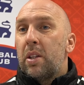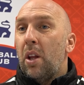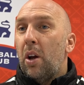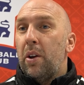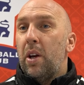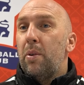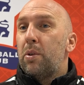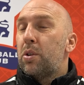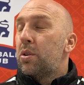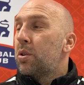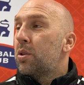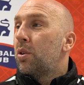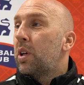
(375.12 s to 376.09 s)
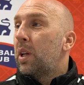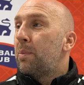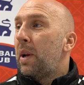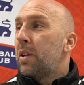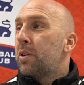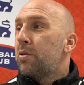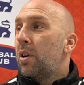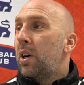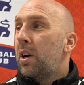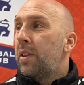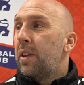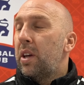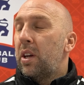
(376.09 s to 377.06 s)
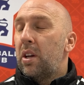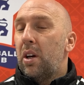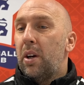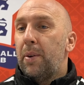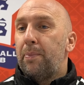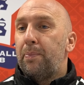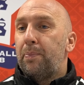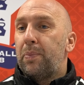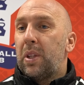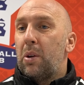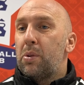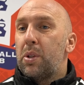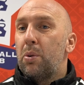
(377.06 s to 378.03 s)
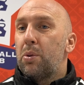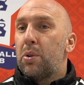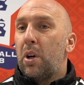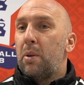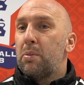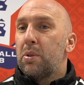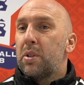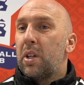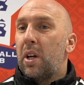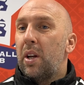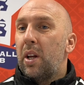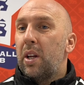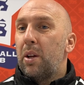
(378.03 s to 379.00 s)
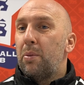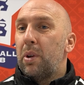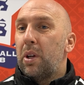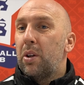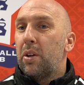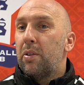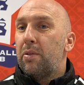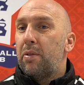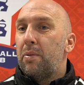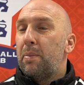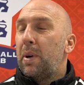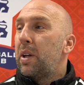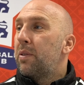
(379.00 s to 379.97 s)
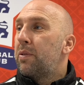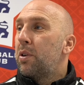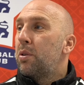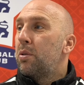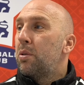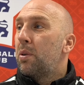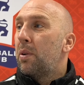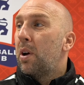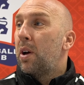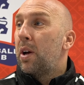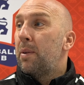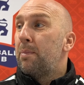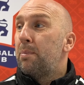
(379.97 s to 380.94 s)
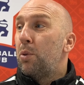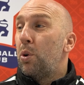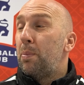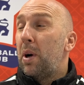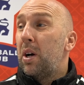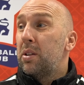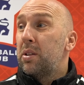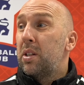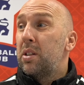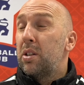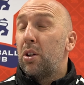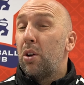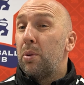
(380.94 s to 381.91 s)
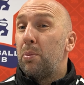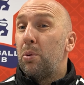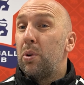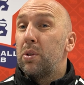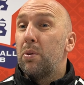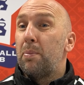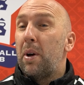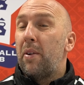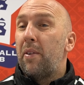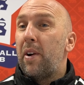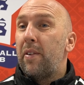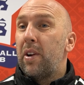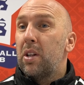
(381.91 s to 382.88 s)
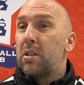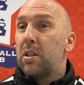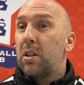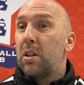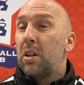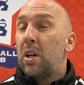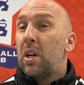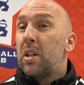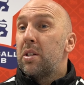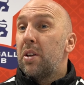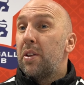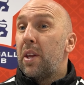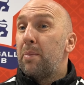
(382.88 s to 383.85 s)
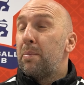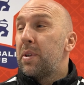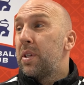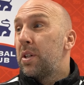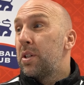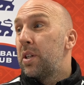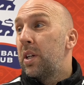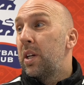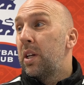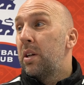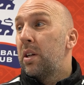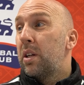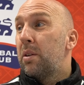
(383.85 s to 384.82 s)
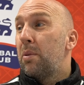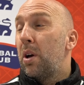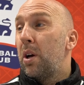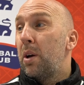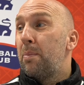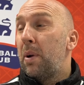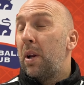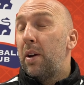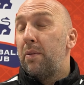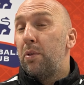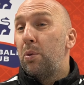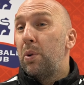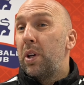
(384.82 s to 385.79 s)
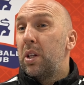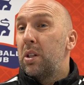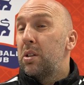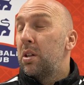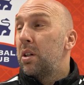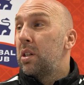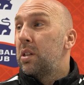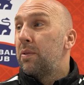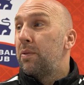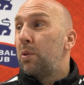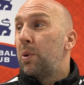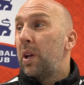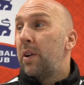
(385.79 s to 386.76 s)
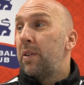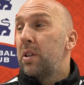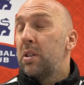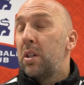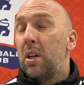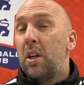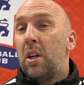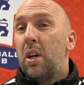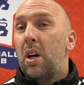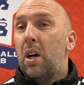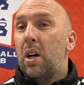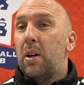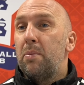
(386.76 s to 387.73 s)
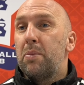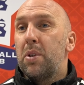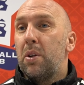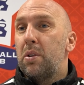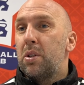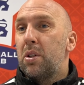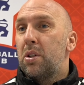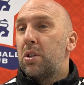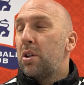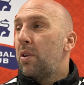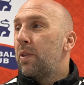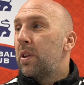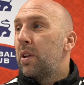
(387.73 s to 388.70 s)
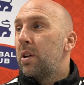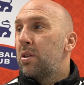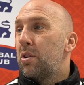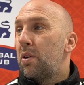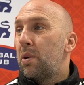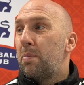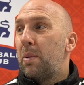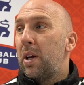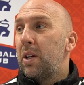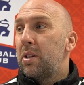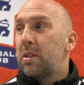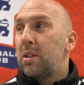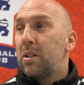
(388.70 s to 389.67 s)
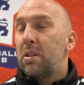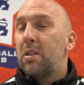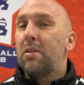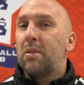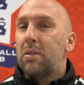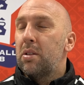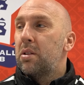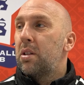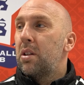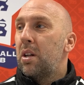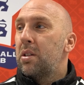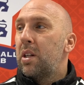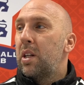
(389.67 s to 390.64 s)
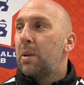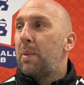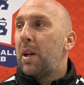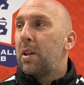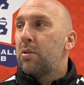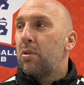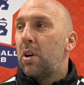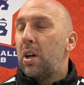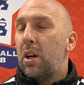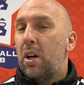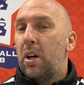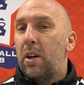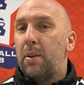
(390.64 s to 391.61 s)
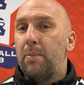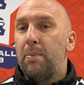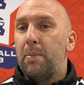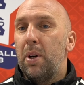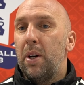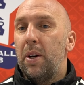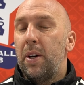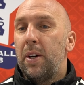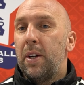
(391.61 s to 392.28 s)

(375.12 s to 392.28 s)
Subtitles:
No, yeah, we've just got to get the balance right. I think there were still times on Saturday that we could have made a few more passes and got the ball into a better area to then potentially play it forward into forward areas. So it's just showing the players and just us getting the balance right. But